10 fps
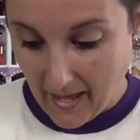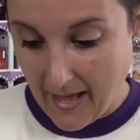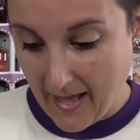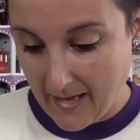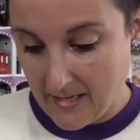
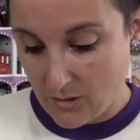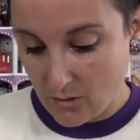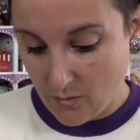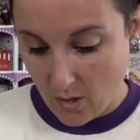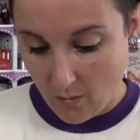And as
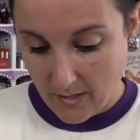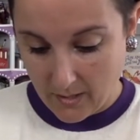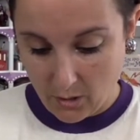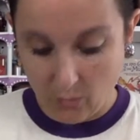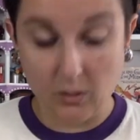you know, I
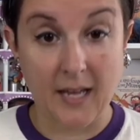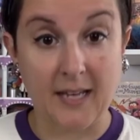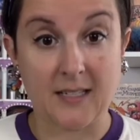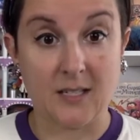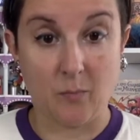do
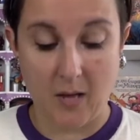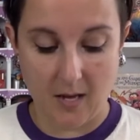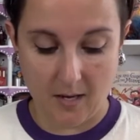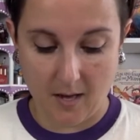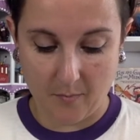like to
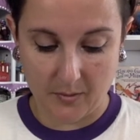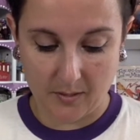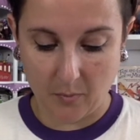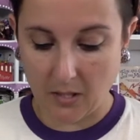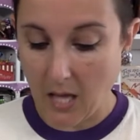pick up
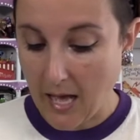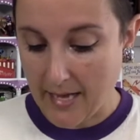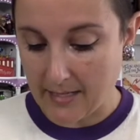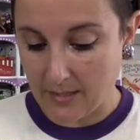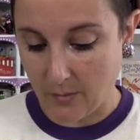
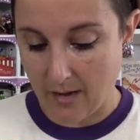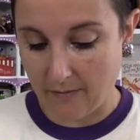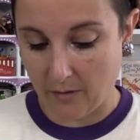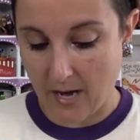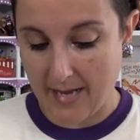supplies
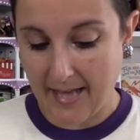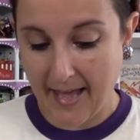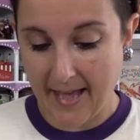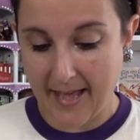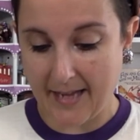whenever I
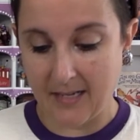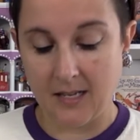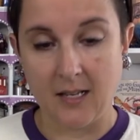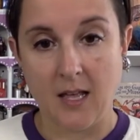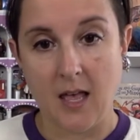can.
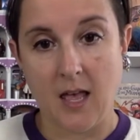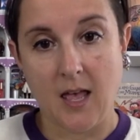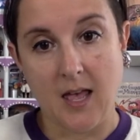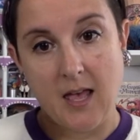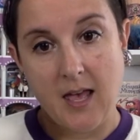
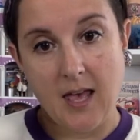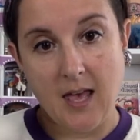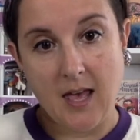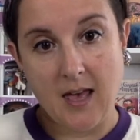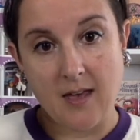
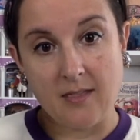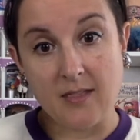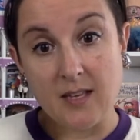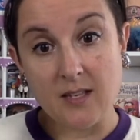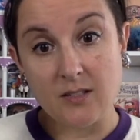And
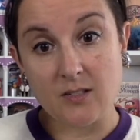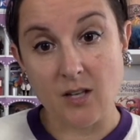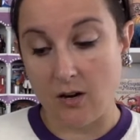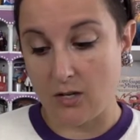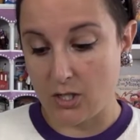these
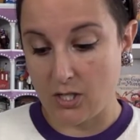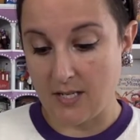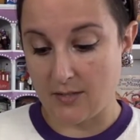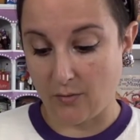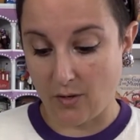are
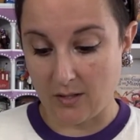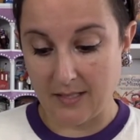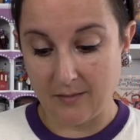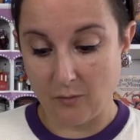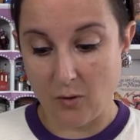sheets for a
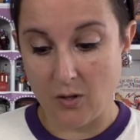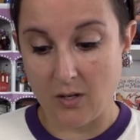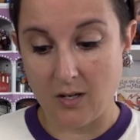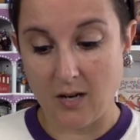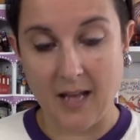lint
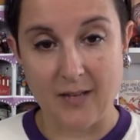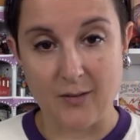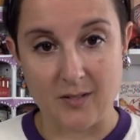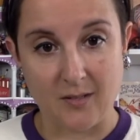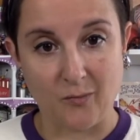roller. I
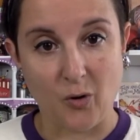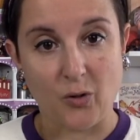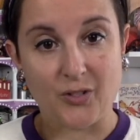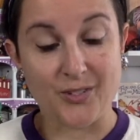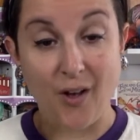use lint
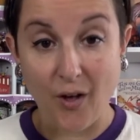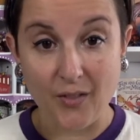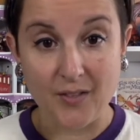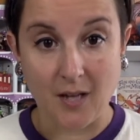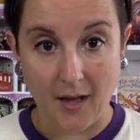rollers all
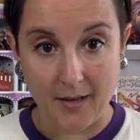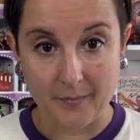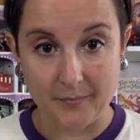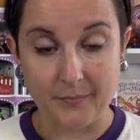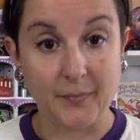the
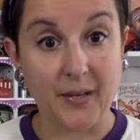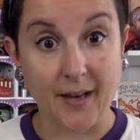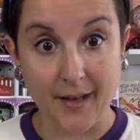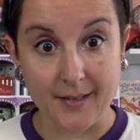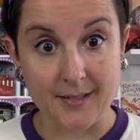time
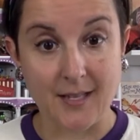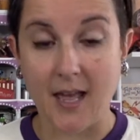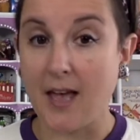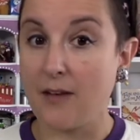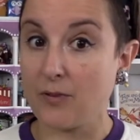because
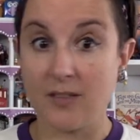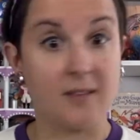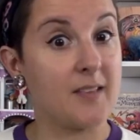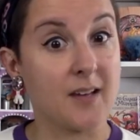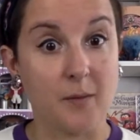
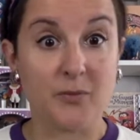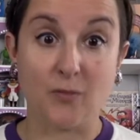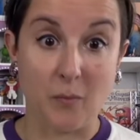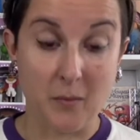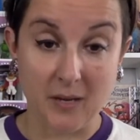everything that comes
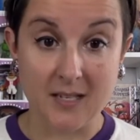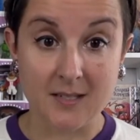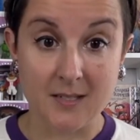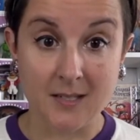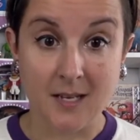from the
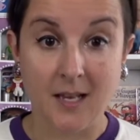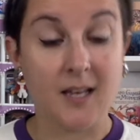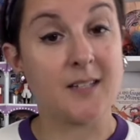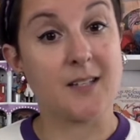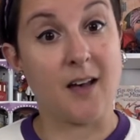bins
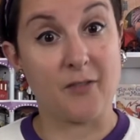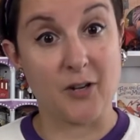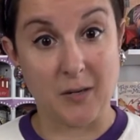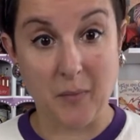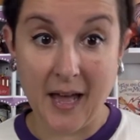is covered
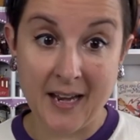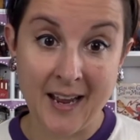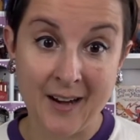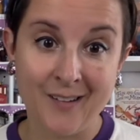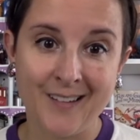in pet
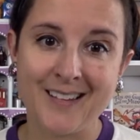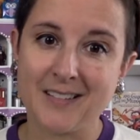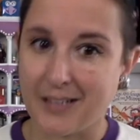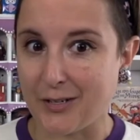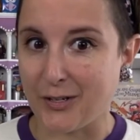hair and
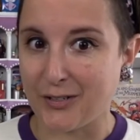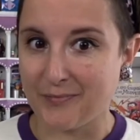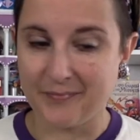glitter